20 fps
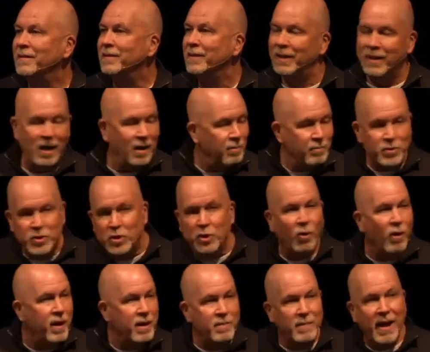Come
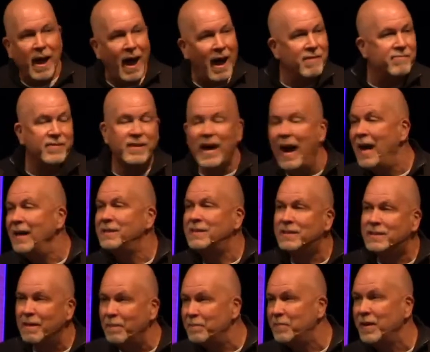join me. I've got
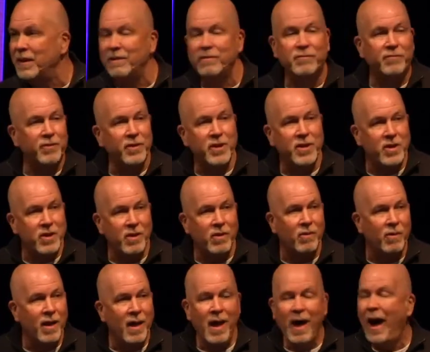something for
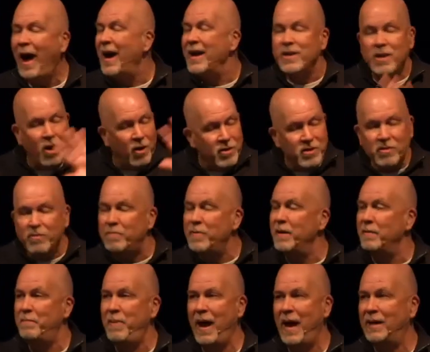you. I know you've
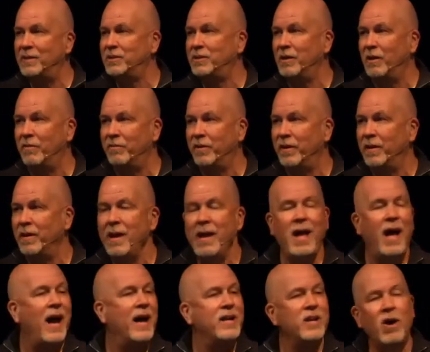been passed over.
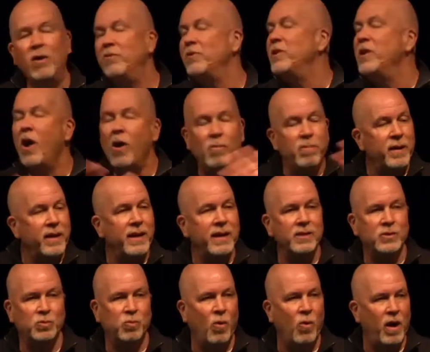I know nobody
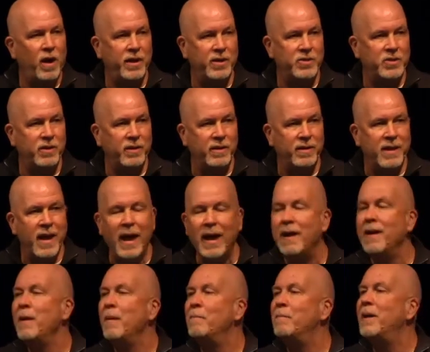has wanted you
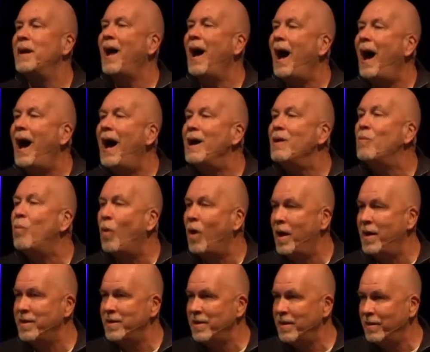today, but I
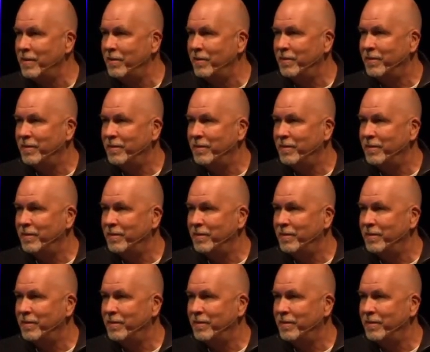want you.